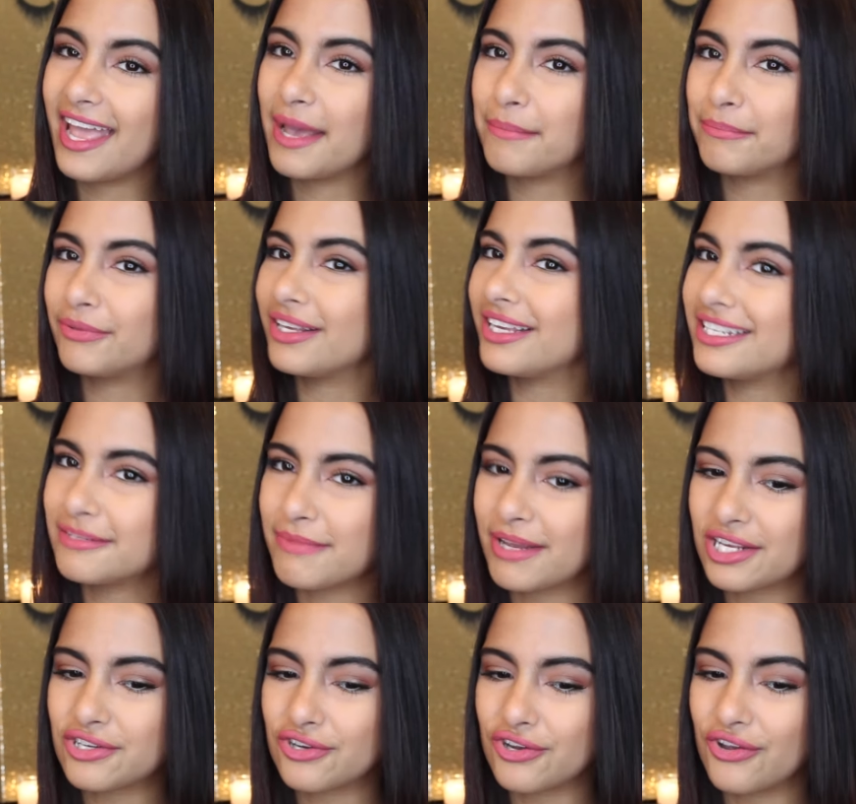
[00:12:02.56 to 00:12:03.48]
And please
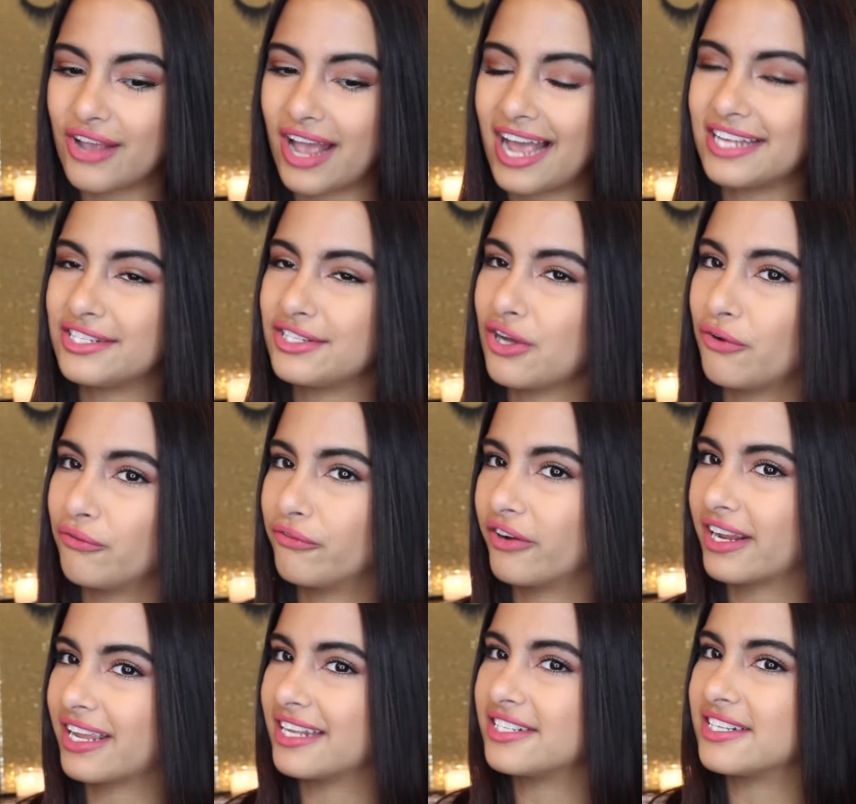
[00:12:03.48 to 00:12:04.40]
make sure you guys don't
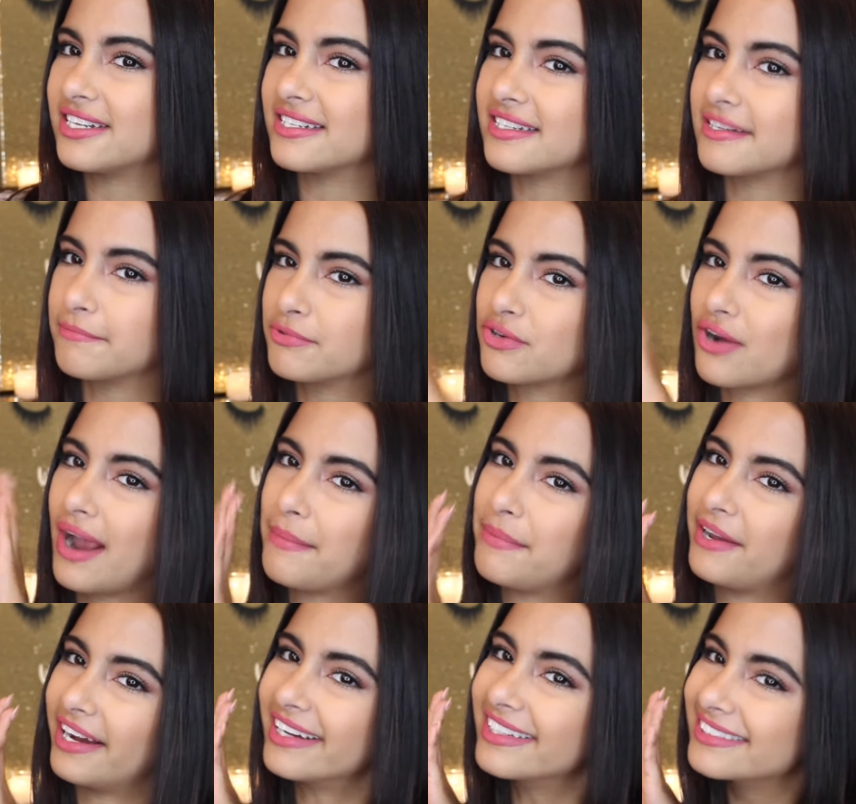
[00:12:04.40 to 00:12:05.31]
forget to
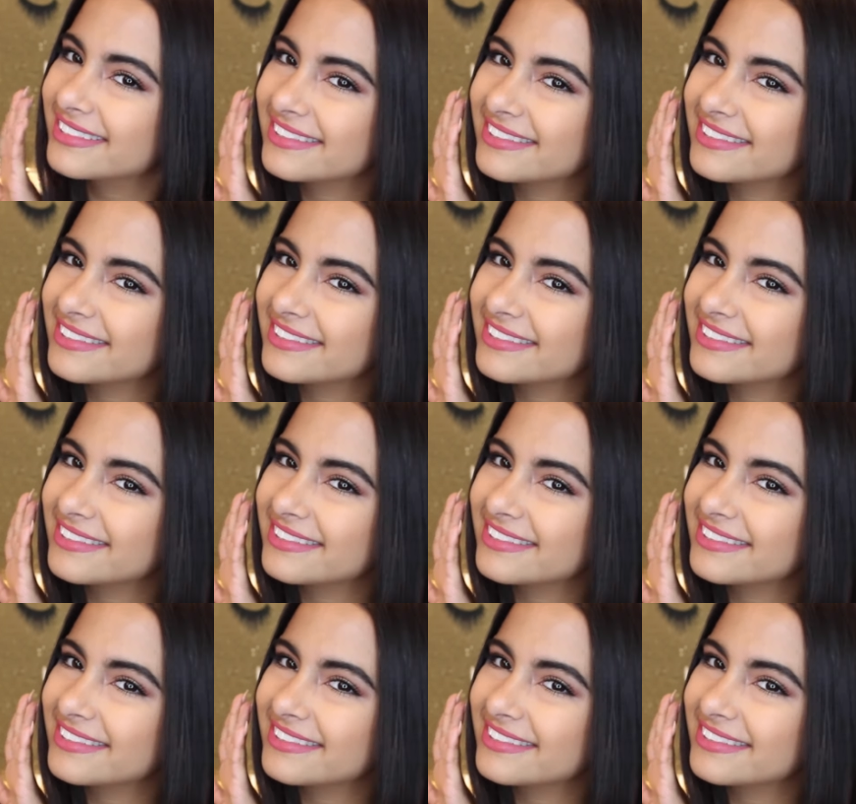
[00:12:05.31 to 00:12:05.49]
subscribe here.